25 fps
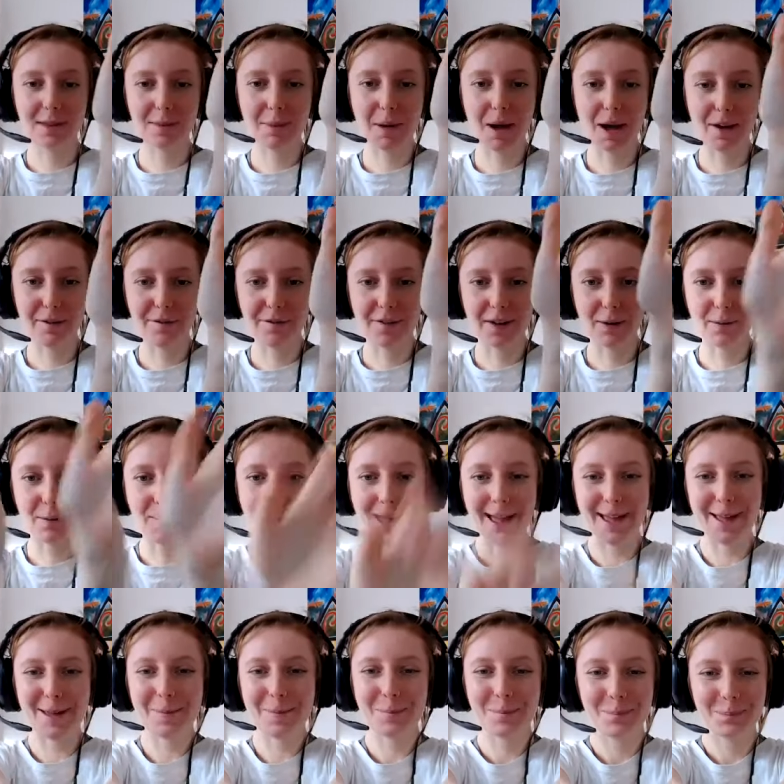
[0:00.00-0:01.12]
in the perfect
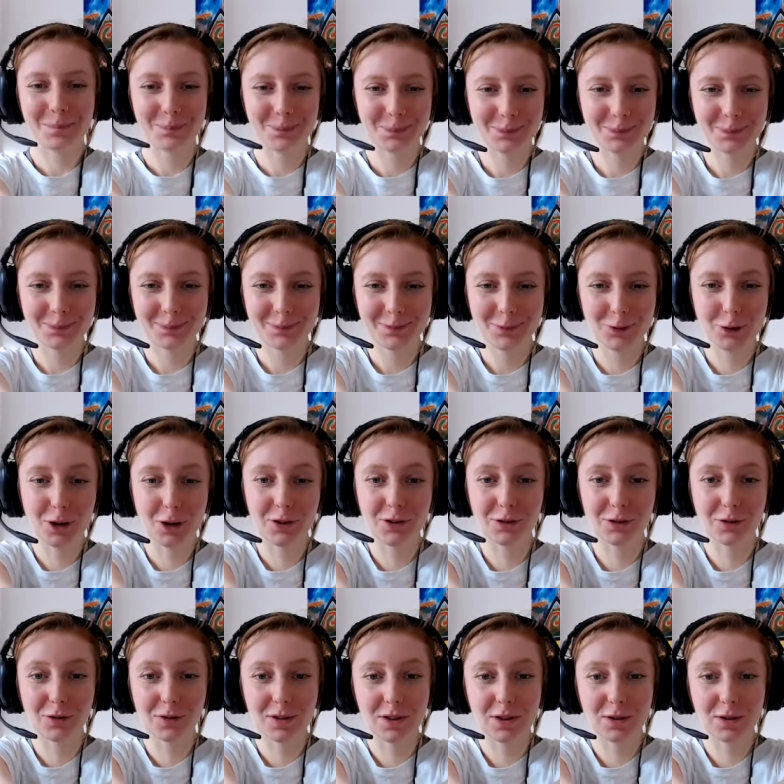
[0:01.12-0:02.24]
way. Trust
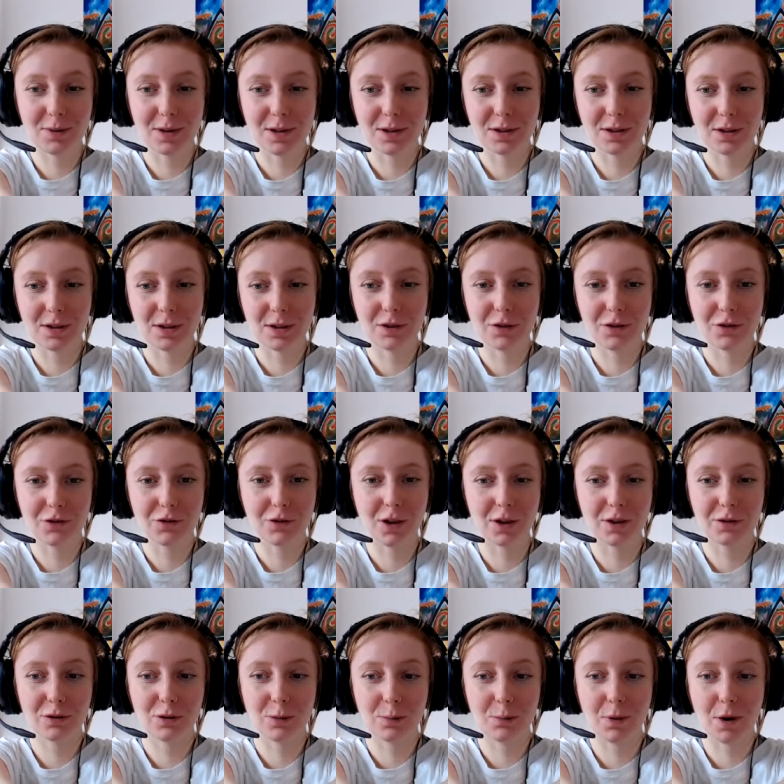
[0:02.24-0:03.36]
your intuition,
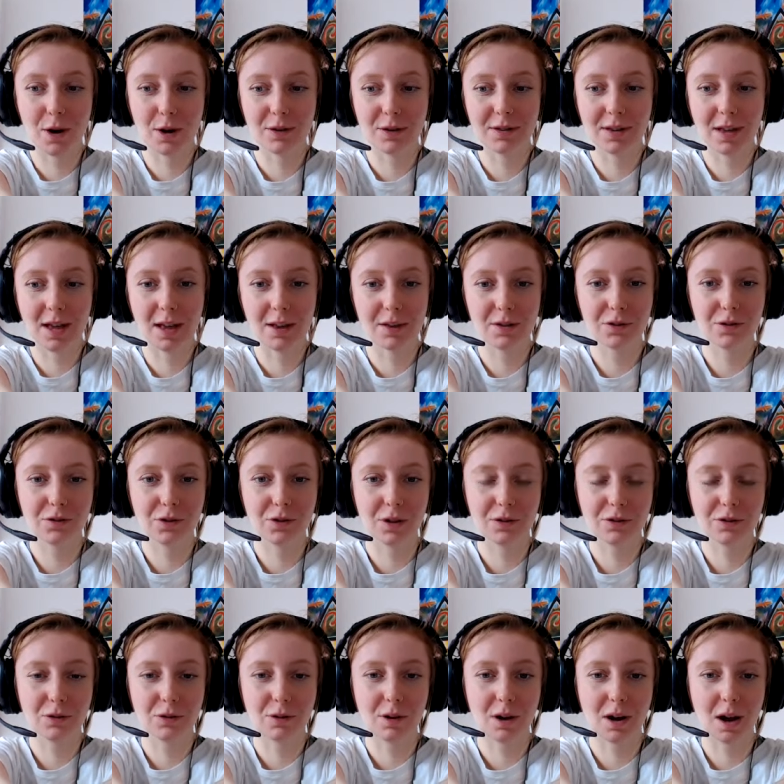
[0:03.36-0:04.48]
trust your process,
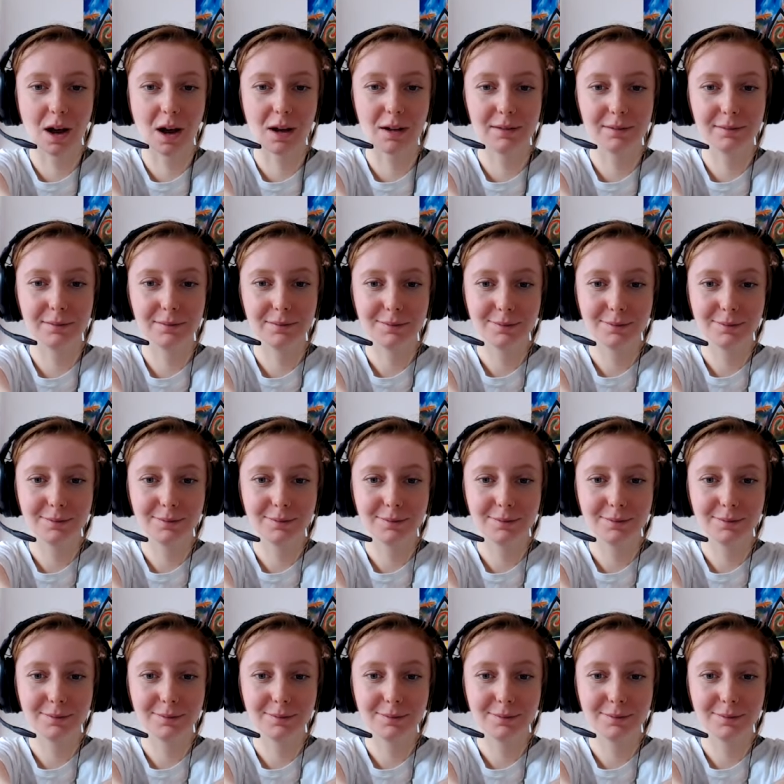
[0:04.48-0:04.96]
trust your gut.